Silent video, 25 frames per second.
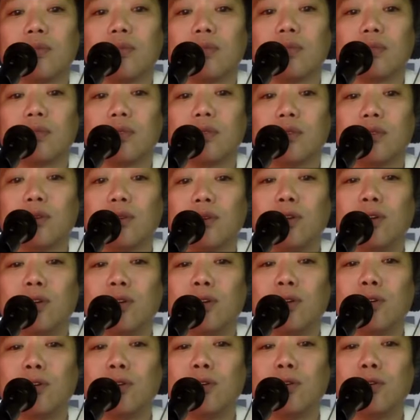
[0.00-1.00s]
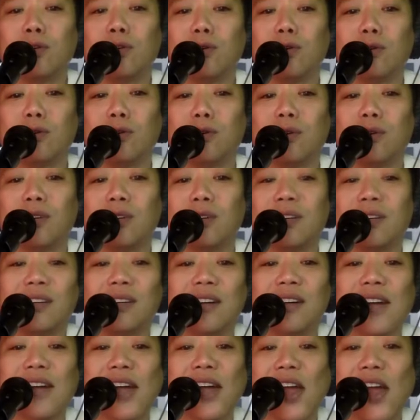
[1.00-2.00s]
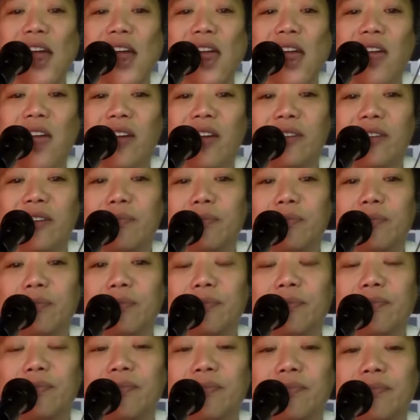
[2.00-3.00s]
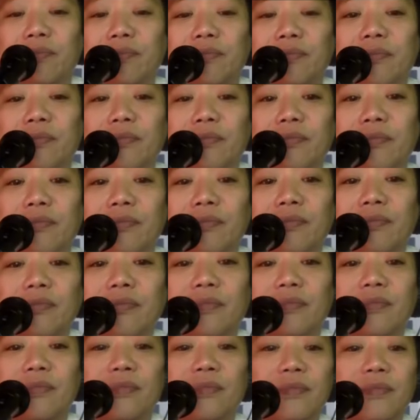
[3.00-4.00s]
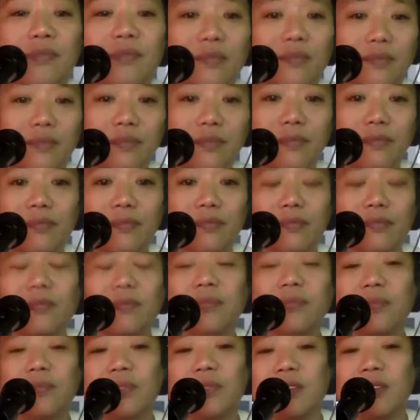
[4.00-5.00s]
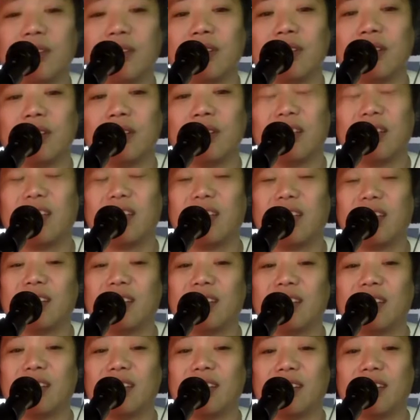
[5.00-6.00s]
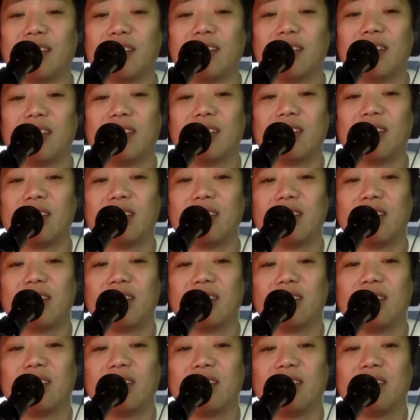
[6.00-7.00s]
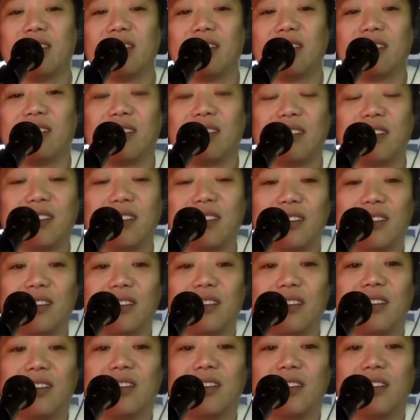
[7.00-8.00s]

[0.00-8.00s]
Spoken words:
(not speaking)